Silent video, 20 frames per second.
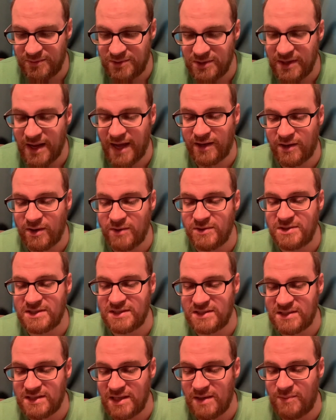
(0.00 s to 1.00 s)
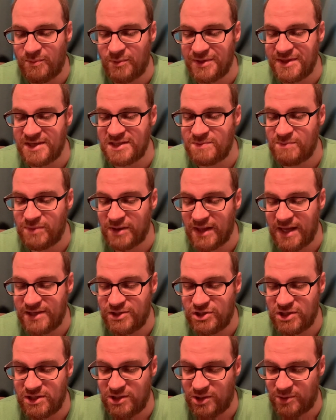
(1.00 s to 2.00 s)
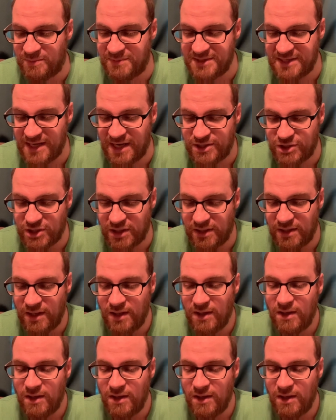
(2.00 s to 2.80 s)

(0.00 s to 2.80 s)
do not go to sleep with his pledge in your possession.